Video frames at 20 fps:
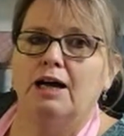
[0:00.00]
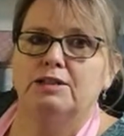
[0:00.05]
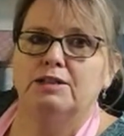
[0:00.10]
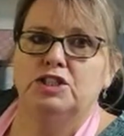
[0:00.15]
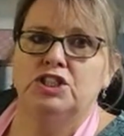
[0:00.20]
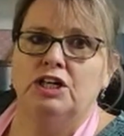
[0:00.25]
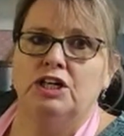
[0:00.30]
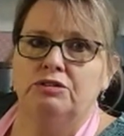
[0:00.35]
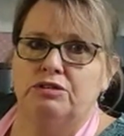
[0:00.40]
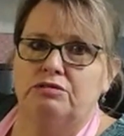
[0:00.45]

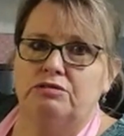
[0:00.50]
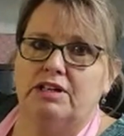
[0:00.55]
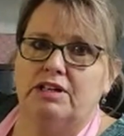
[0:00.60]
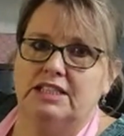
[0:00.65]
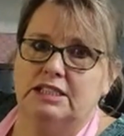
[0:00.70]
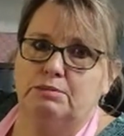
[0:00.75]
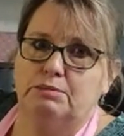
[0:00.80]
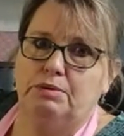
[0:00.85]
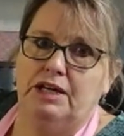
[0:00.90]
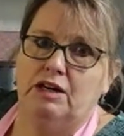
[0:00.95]
showed the
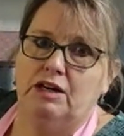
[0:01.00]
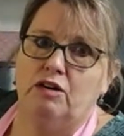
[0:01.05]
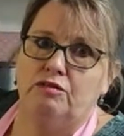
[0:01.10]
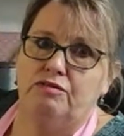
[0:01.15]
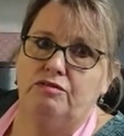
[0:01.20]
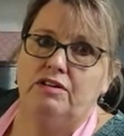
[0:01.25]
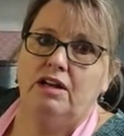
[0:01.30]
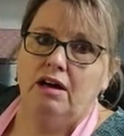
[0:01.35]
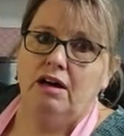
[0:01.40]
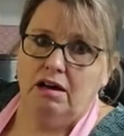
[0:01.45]
recipe
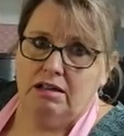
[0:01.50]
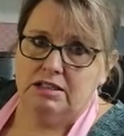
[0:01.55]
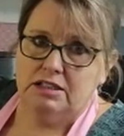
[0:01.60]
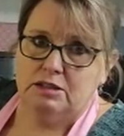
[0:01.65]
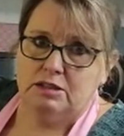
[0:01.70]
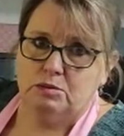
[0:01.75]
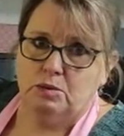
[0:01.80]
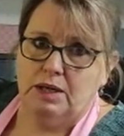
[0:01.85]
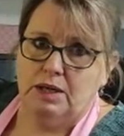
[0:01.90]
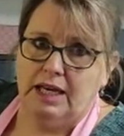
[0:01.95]
of
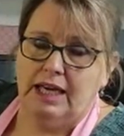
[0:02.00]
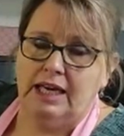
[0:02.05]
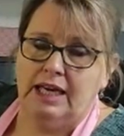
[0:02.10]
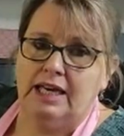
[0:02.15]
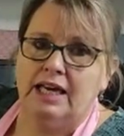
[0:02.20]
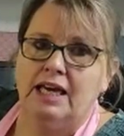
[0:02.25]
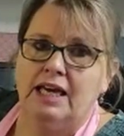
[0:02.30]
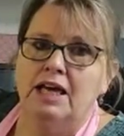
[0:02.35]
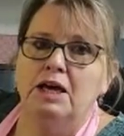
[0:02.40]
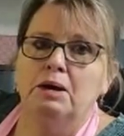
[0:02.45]
last
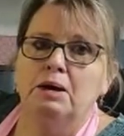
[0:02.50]
week.